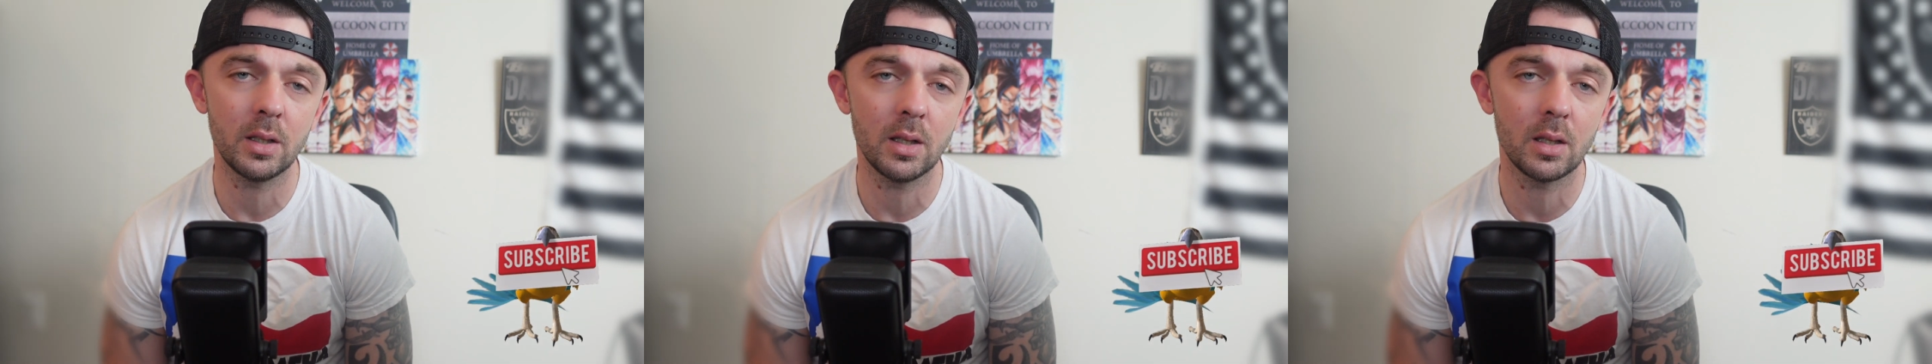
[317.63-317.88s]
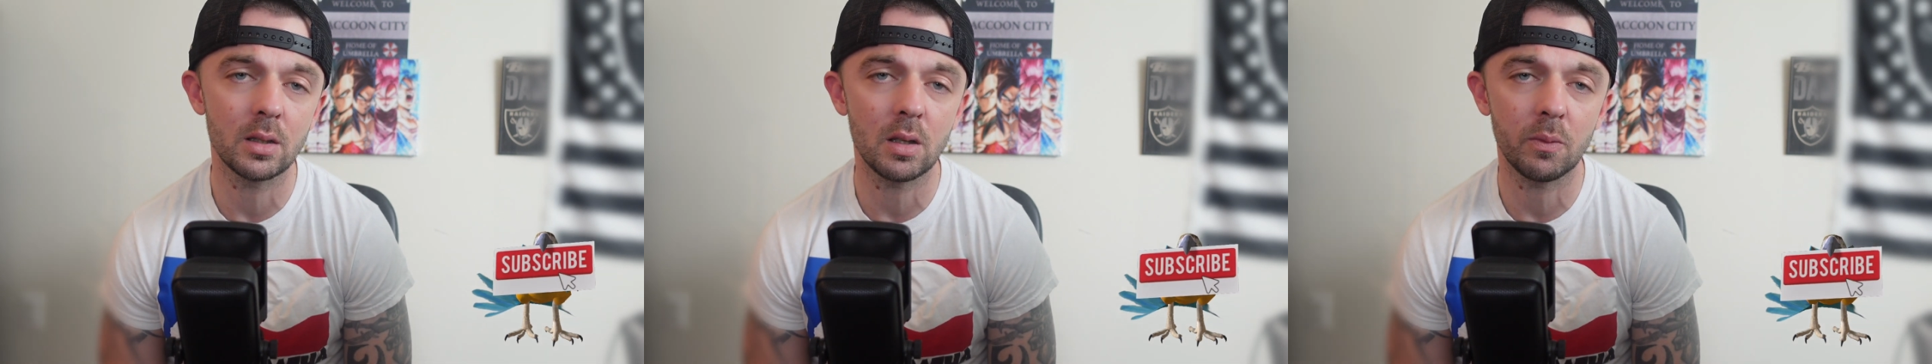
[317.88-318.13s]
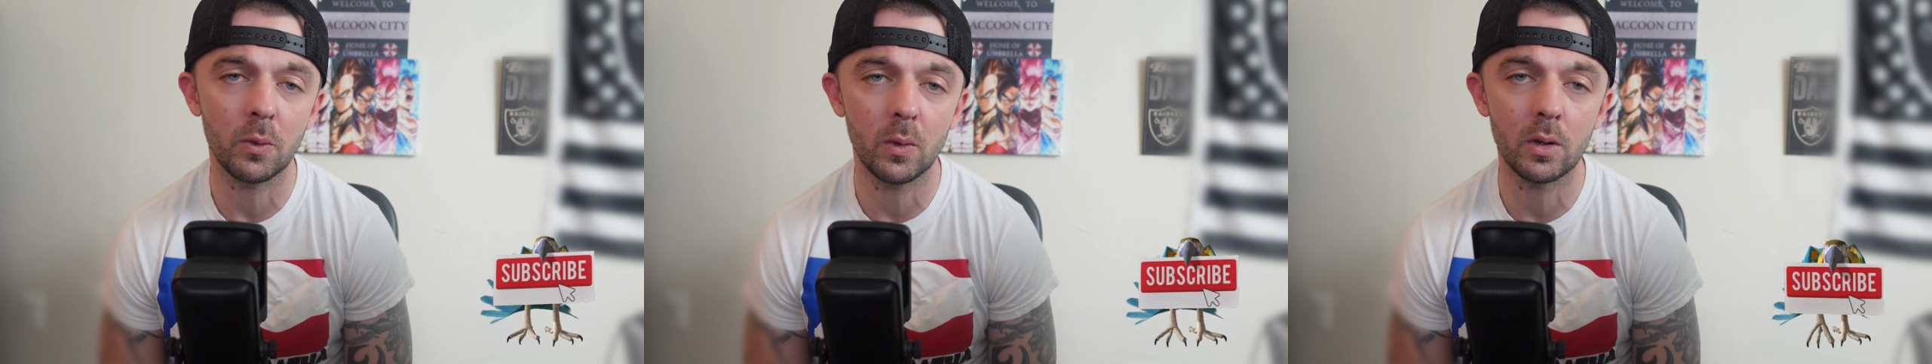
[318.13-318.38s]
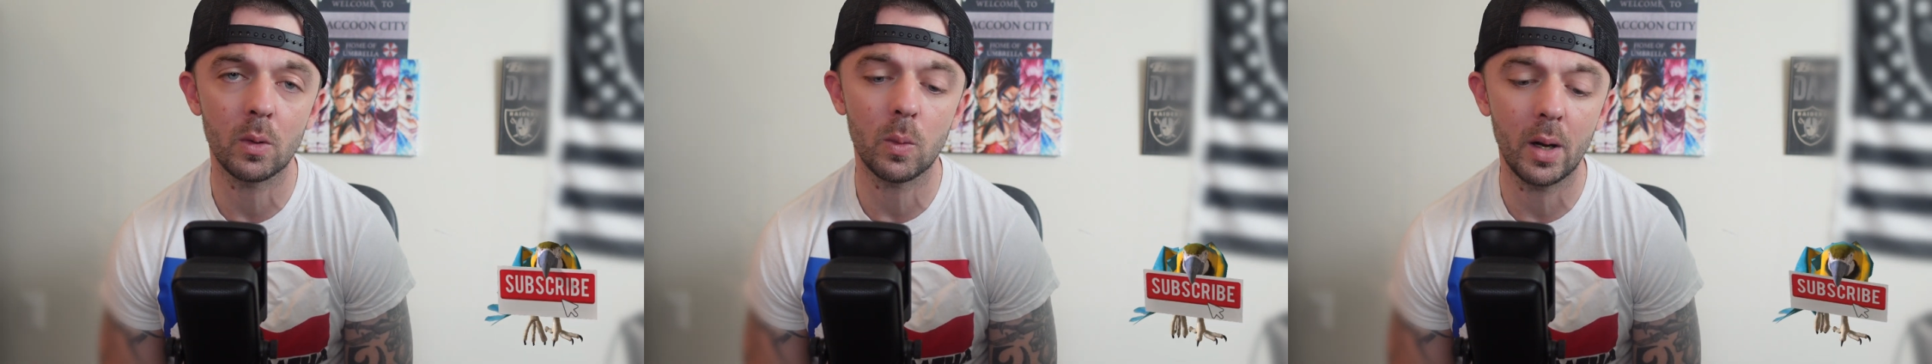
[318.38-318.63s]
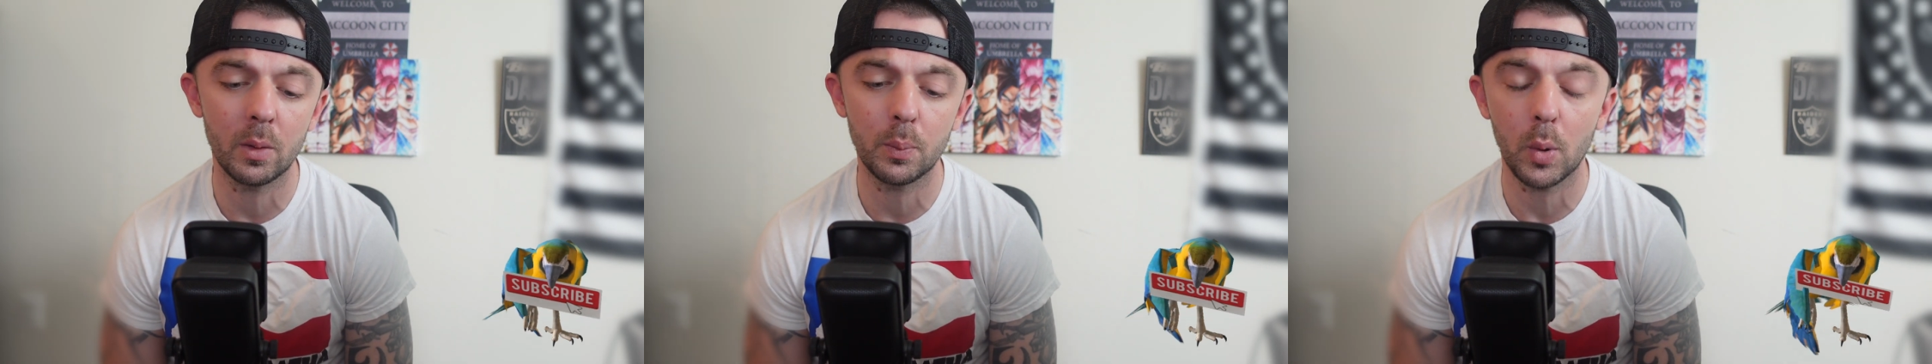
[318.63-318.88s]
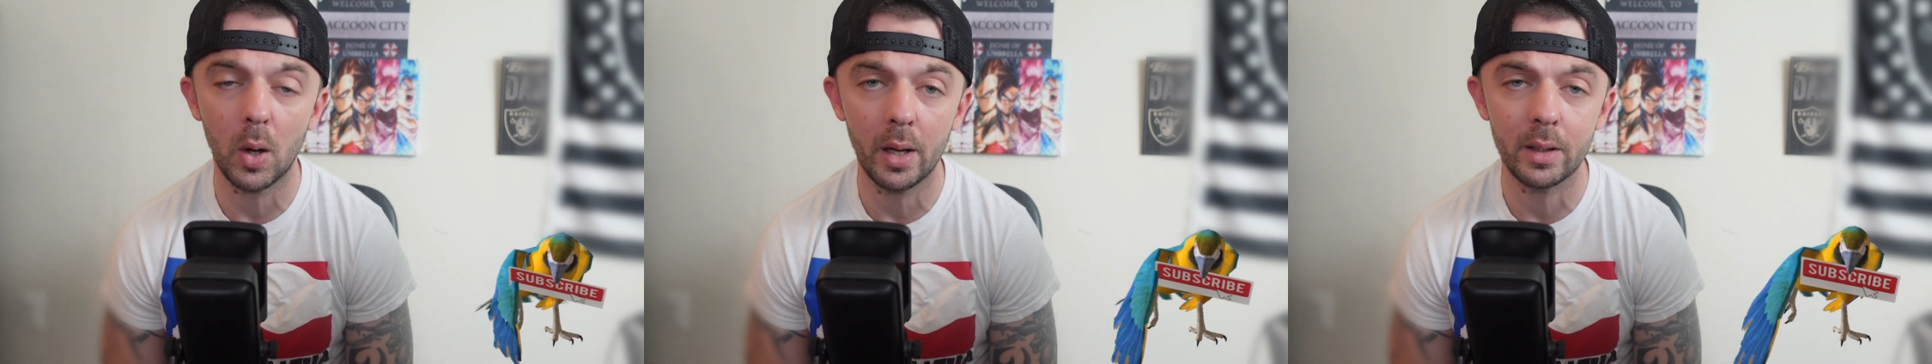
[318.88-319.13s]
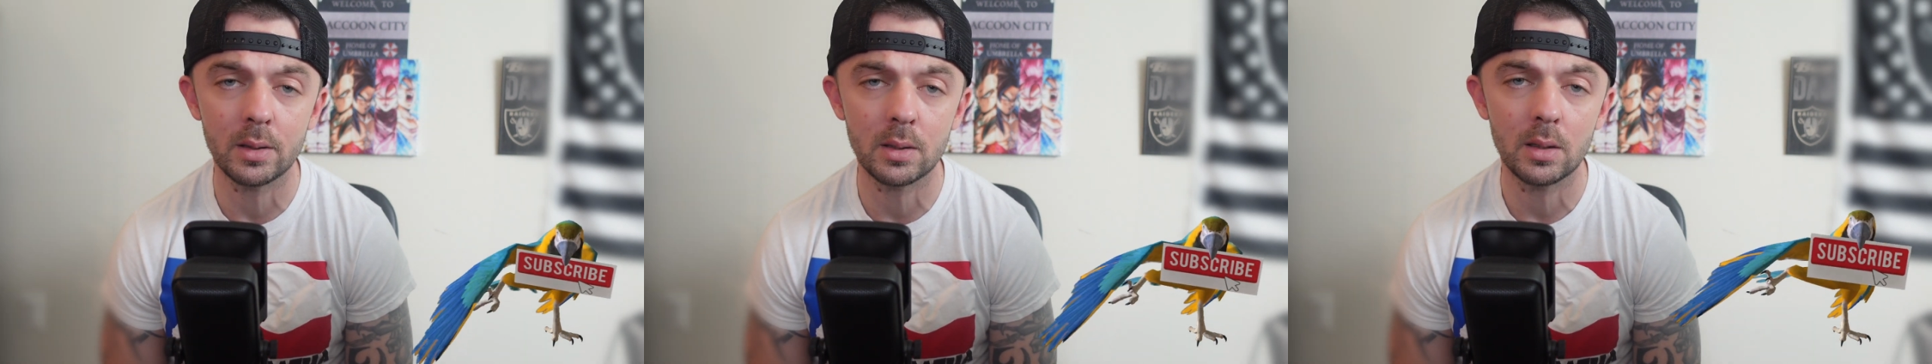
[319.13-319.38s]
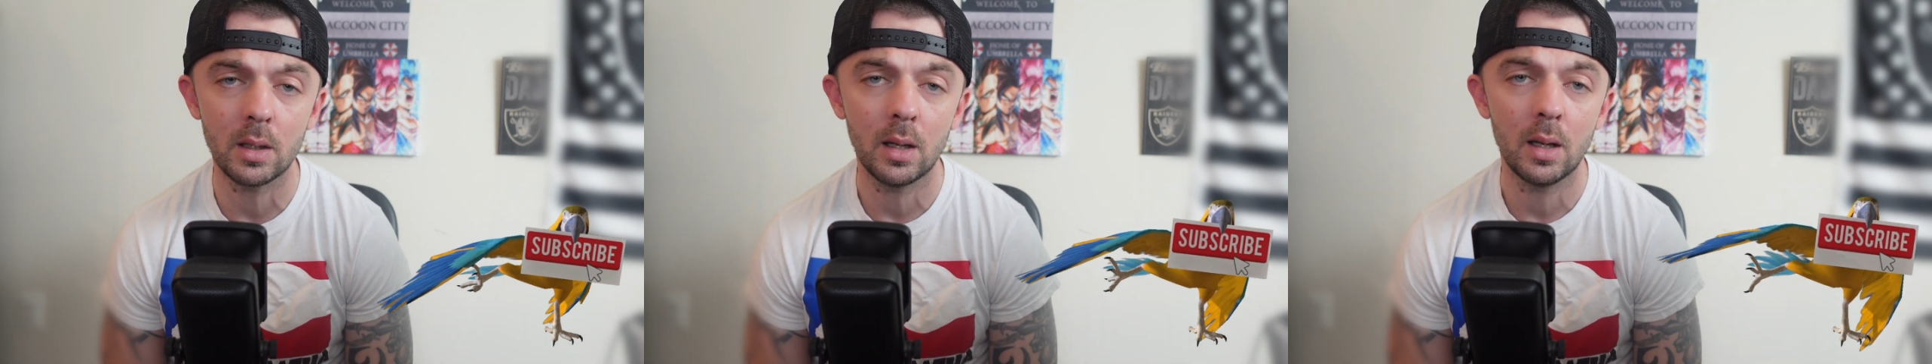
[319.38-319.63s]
is, if for the right price